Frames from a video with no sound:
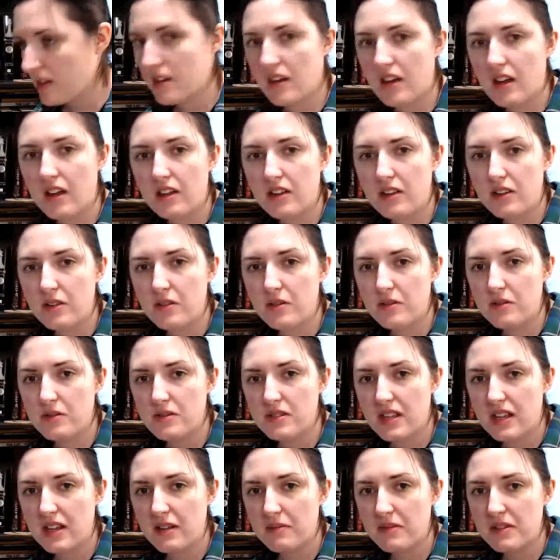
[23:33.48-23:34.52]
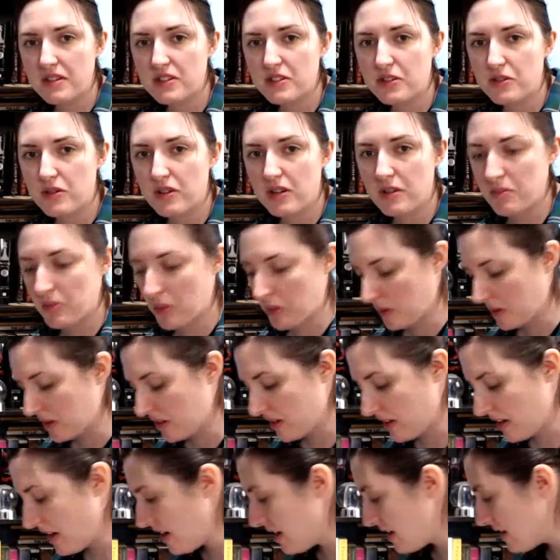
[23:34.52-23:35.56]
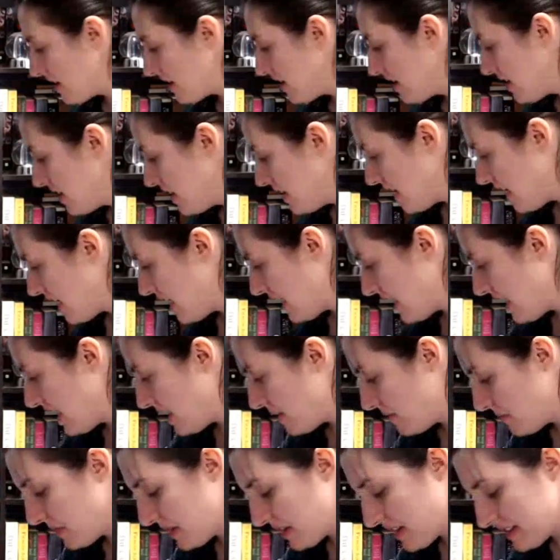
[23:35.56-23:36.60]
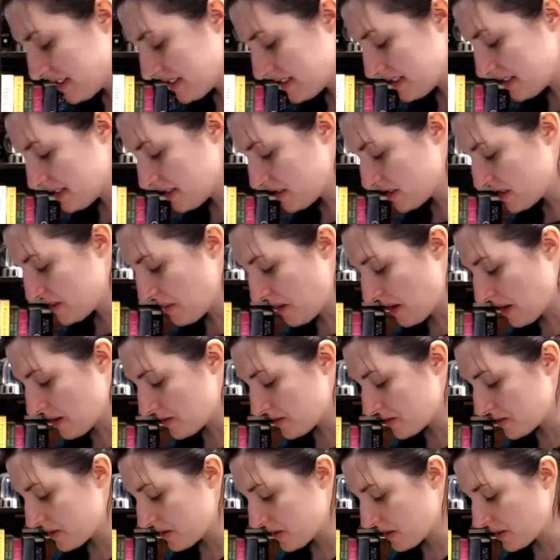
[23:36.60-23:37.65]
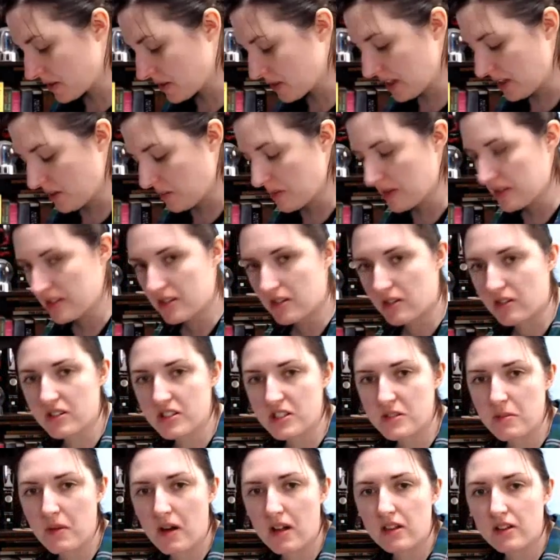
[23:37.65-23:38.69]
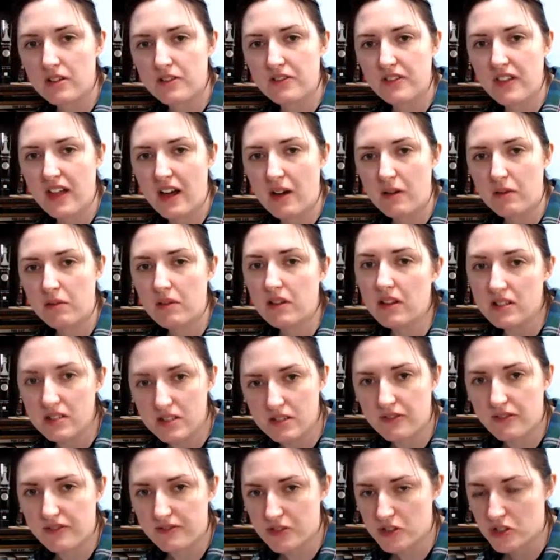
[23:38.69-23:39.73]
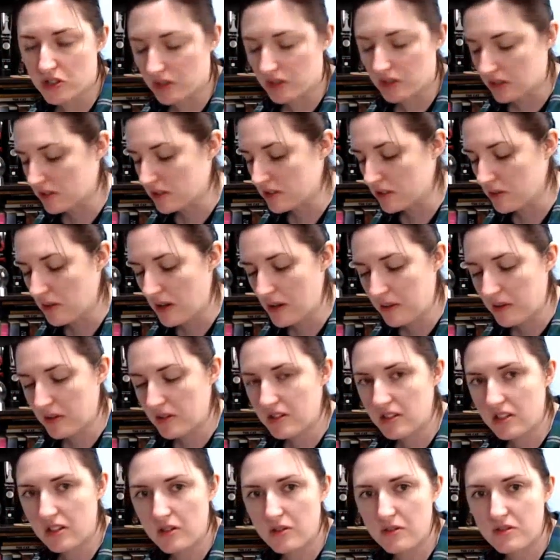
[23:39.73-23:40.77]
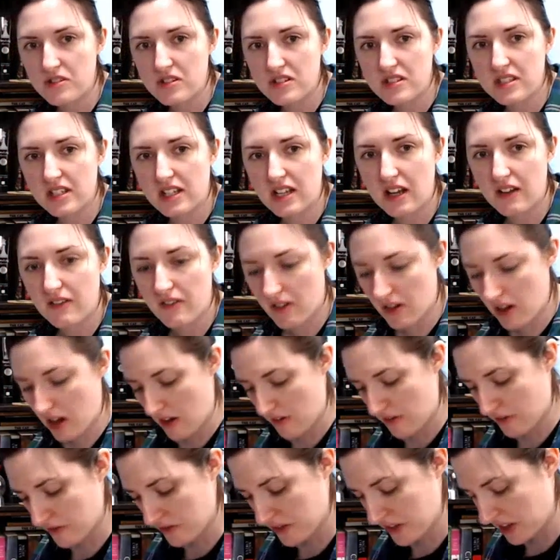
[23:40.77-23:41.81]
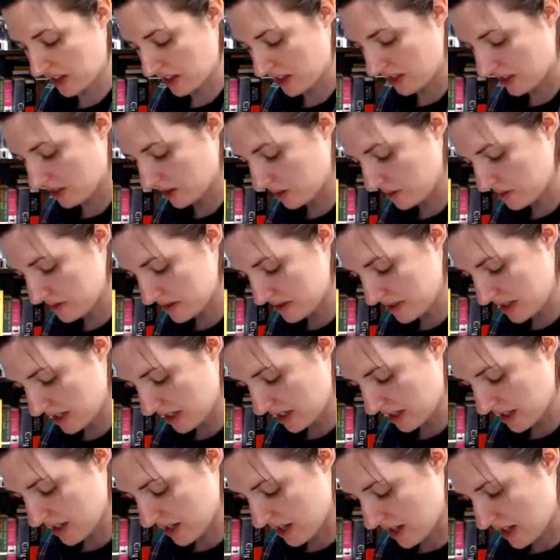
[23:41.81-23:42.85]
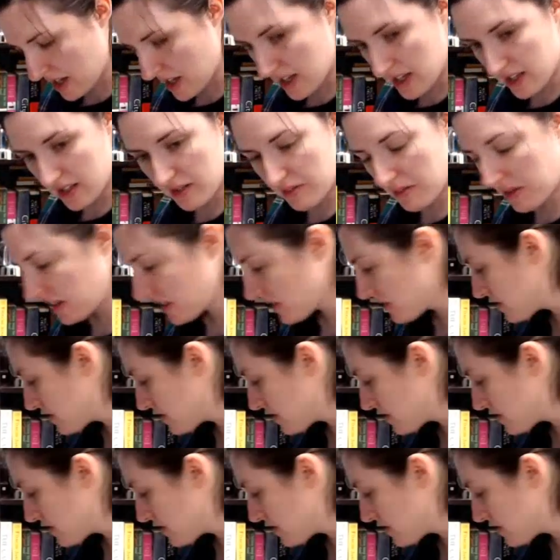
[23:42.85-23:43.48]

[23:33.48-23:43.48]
I'll use this green polka dot. And because this is a smaller circle, or a smaller flat, well, it's a circle too. I'm going to use just the cover off of the glue stick to make the